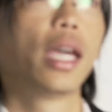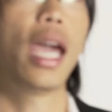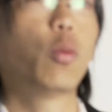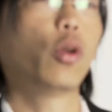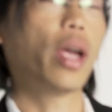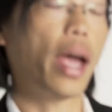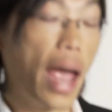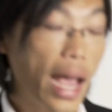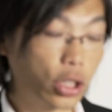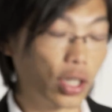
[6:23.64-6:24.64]
it would
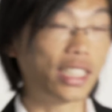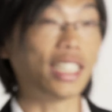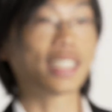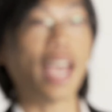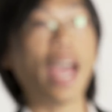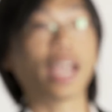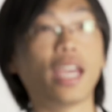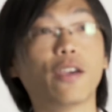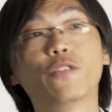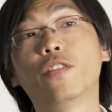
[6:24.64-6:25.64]
actually detect
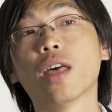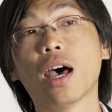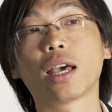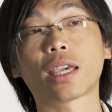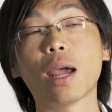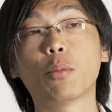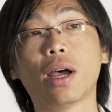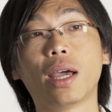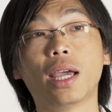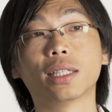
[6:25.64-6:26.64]
if the
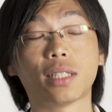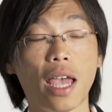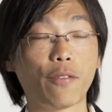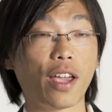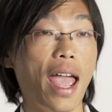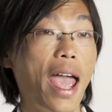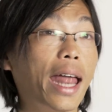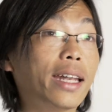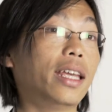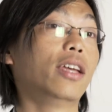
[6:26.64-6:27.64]
camera is having
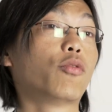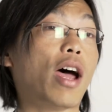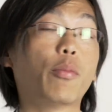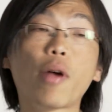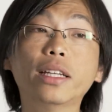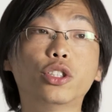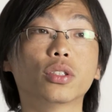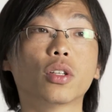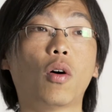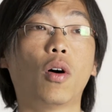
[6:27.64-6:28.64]
any
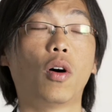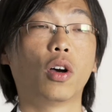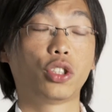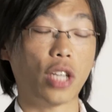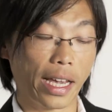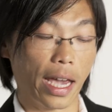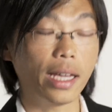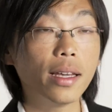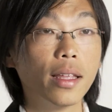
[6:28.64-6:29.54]
vibration or shaking,